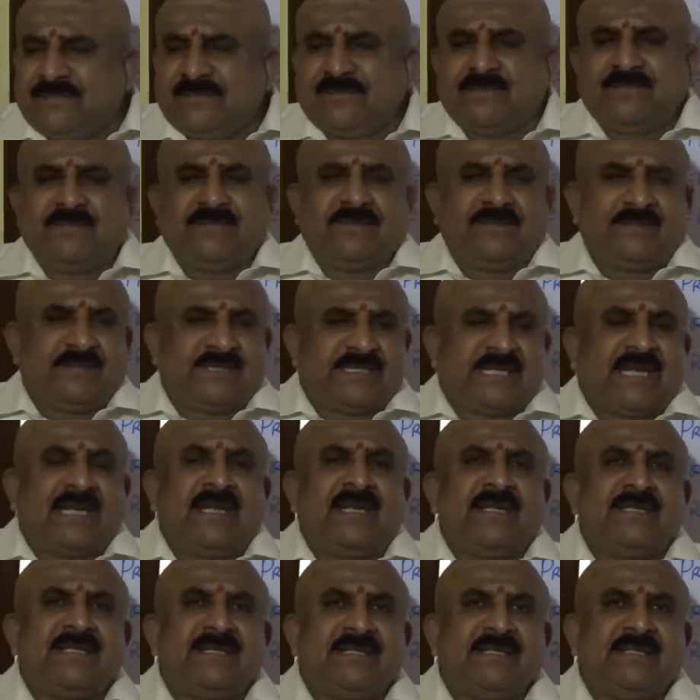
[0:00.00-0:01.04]

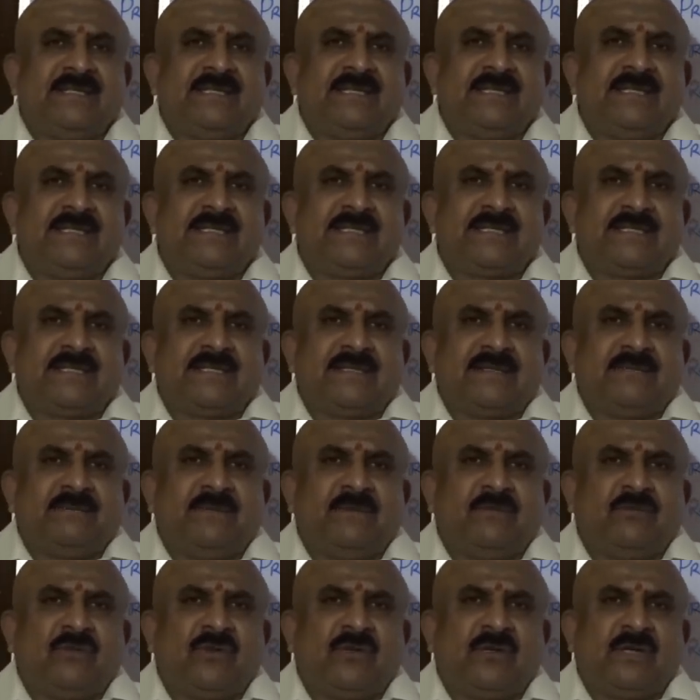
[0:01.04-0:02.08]
challenging
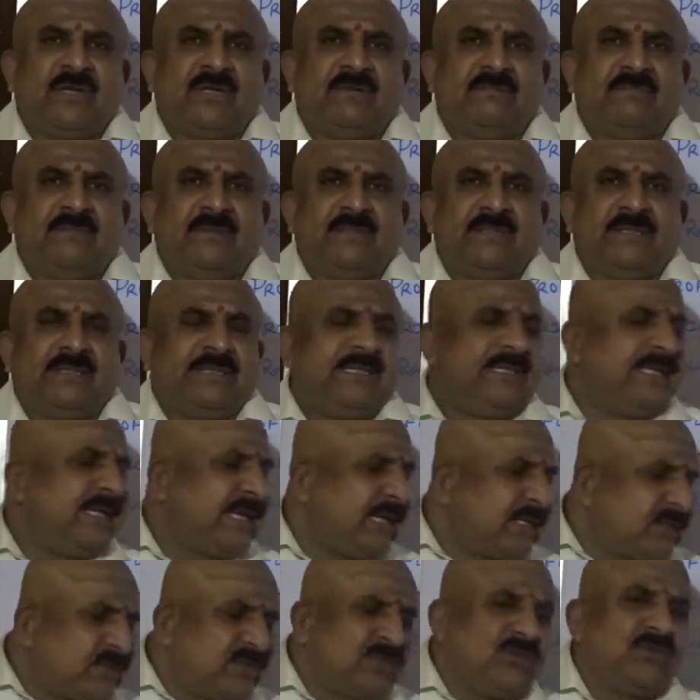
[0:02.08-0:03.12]
things before him,
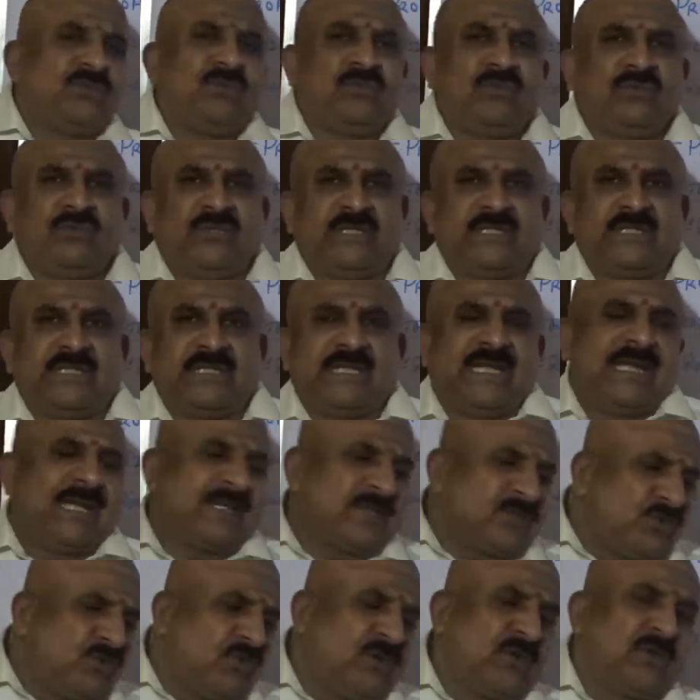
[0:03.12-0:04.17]
he has to do this.
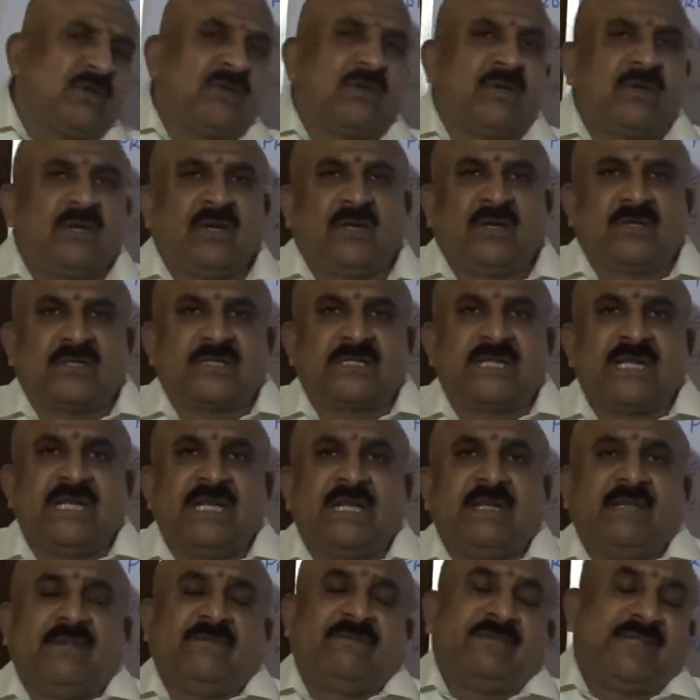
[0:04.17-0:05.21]
He has to occur a
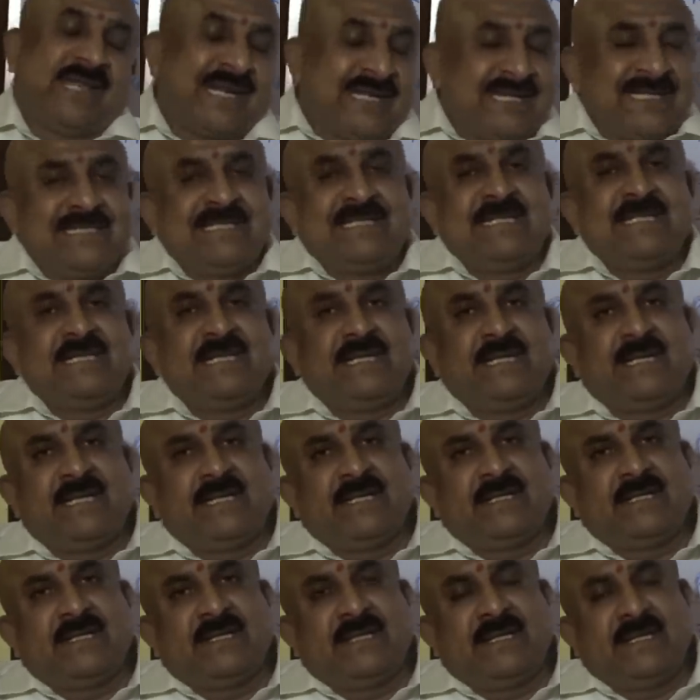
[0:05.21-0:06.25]
loss. If that is
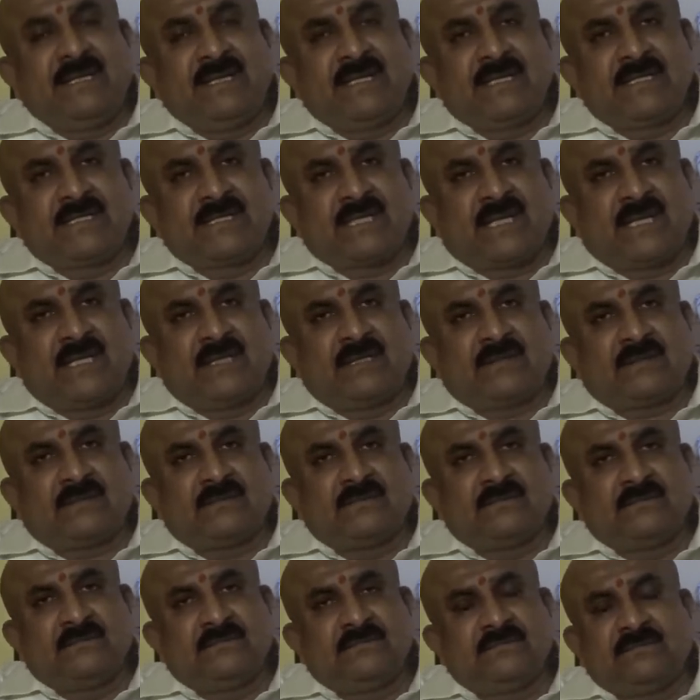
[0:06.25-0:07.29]
indicated in the
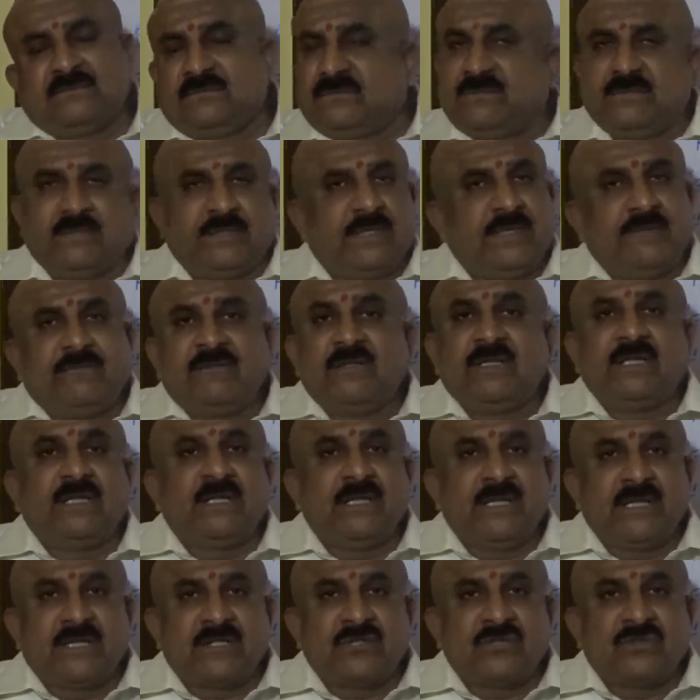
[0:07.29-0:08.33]
chart,
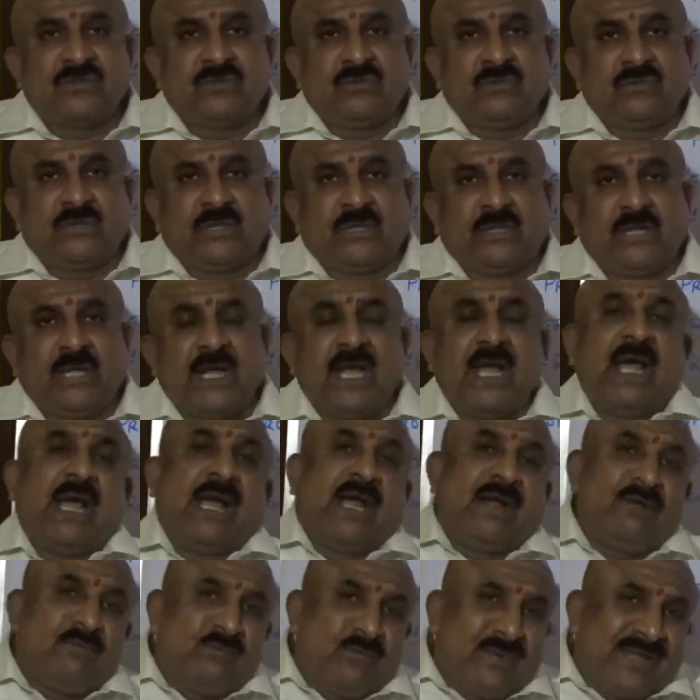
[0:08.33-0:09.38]
definitely he has to do that.
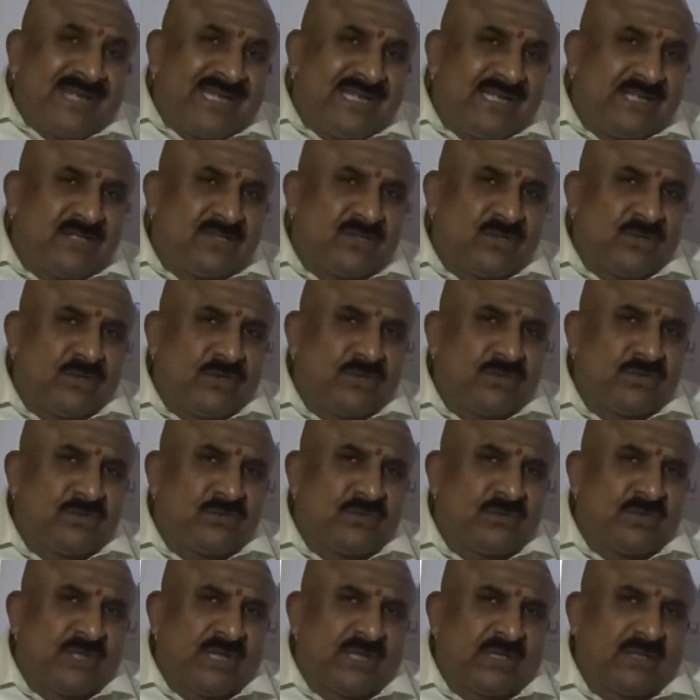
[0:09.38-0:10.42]
And when he is
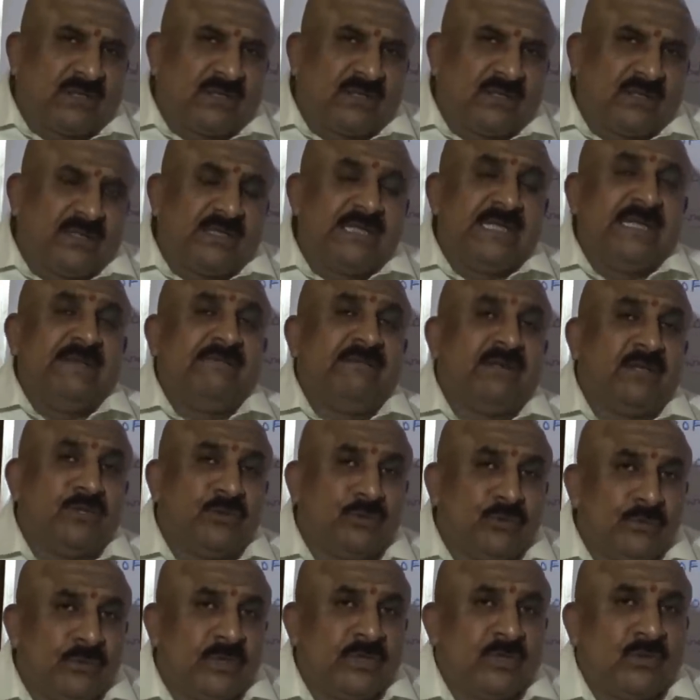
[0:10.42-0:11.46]
going to do that, he
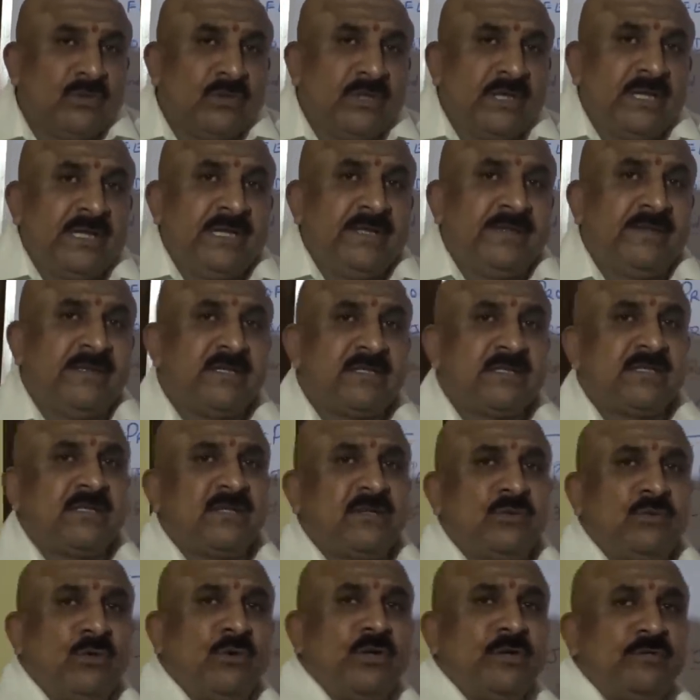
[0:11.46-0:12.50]
will do it only in
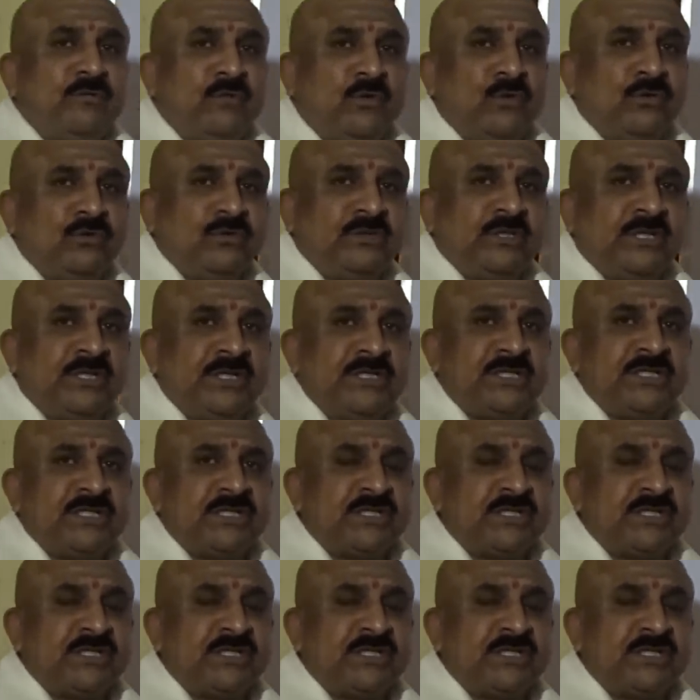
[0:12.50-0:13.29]
this 24 to